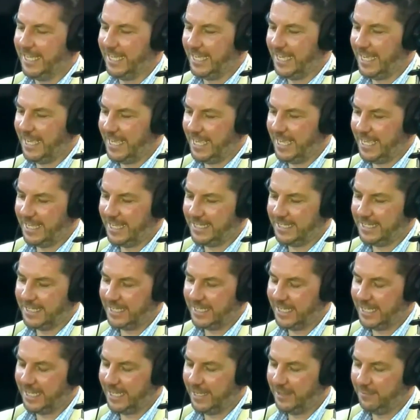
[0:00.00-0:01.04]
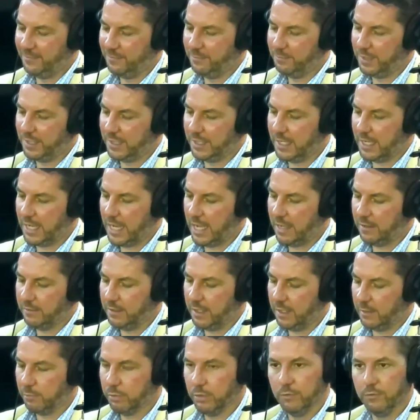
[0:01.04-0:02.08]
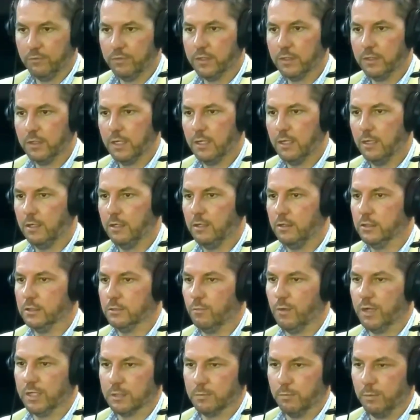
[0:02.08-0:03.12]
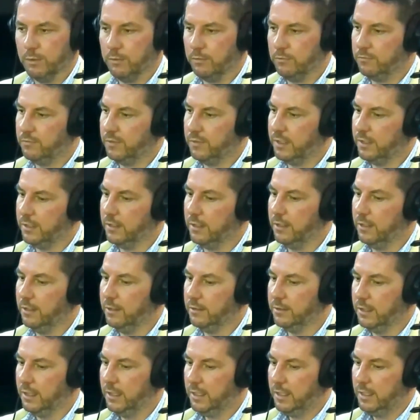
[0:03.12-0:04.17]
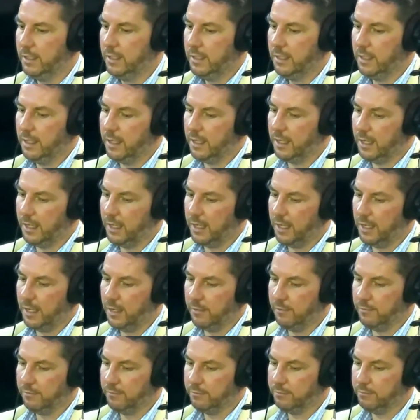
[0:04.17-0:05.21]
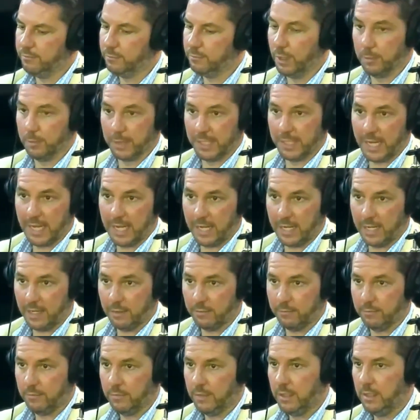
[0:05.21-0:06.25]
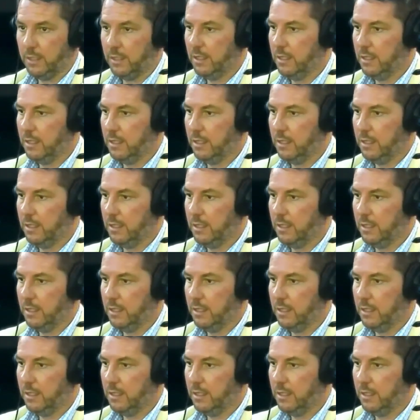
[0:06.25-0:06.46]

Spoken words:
Yeah, and but you had Bloomfield Hills, West Bloomfield, Birmingham.